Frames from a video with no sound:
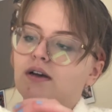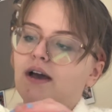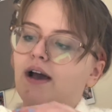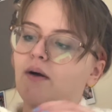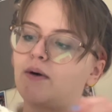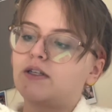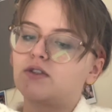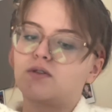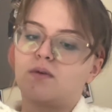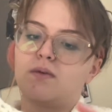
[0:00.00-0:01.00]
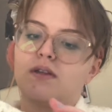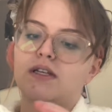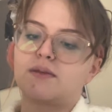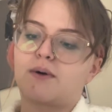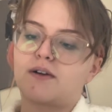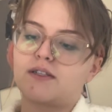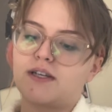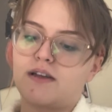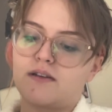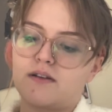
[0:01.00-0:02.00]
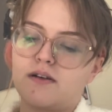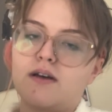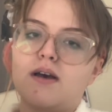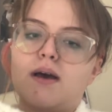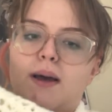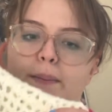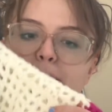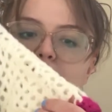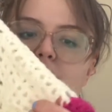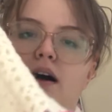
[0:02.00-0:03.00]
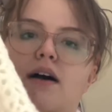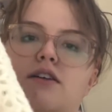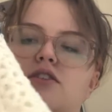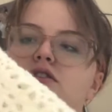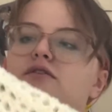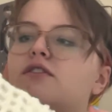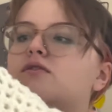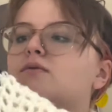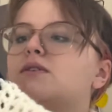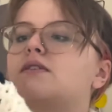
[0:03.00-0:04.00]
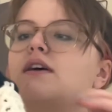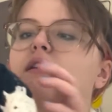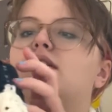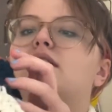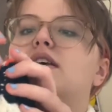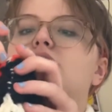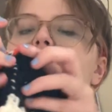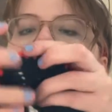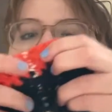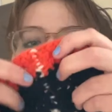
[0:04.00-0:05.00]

how I sewed this part together, because just for the sole reason that this looks